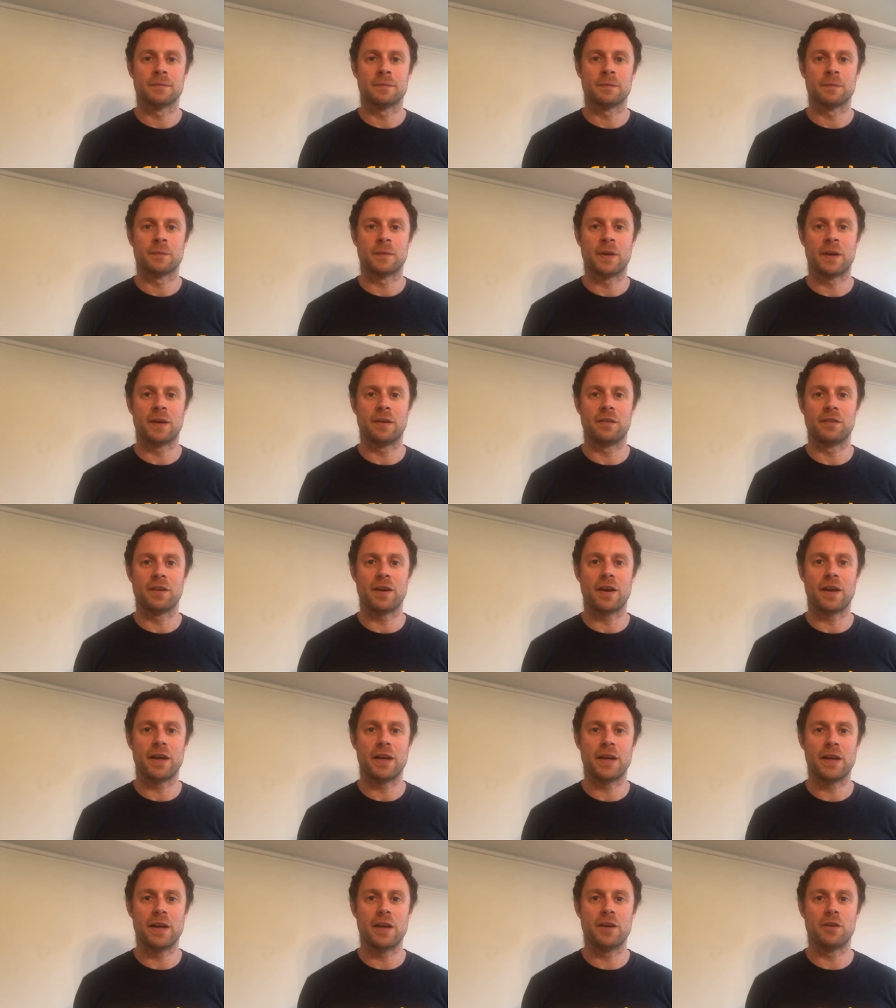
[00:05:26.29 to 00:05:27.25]

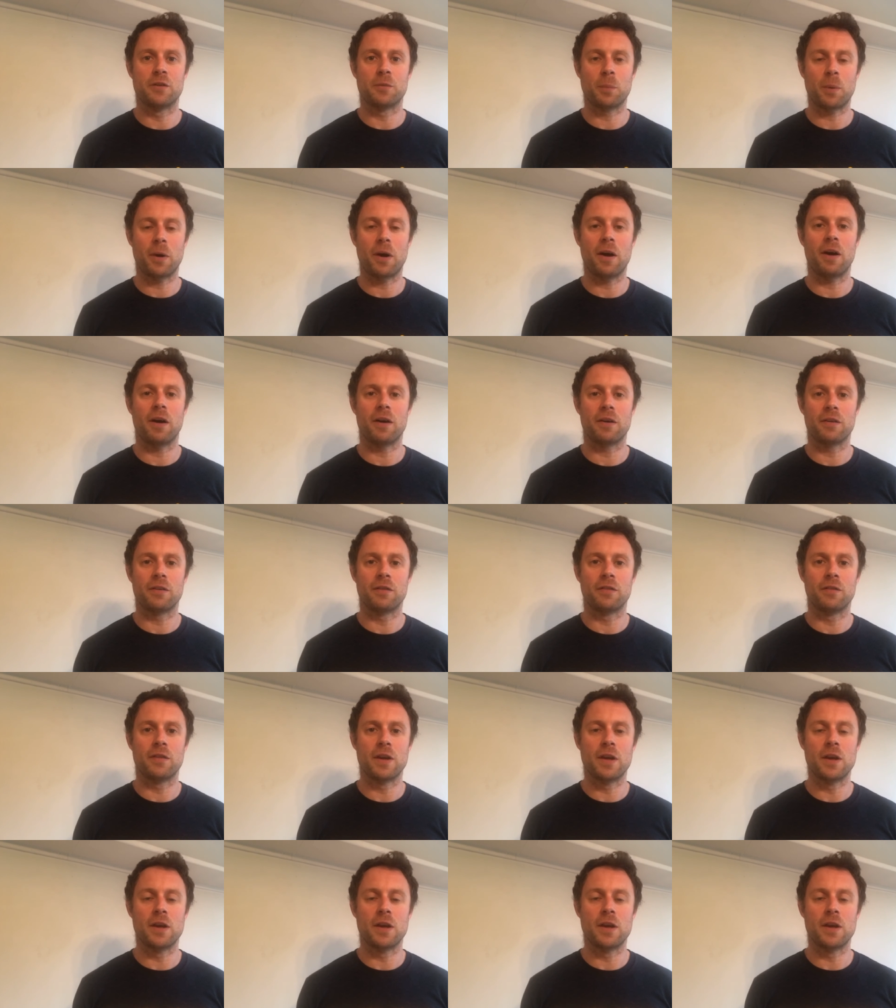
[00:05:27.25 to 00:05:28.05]
Anxiety is part of the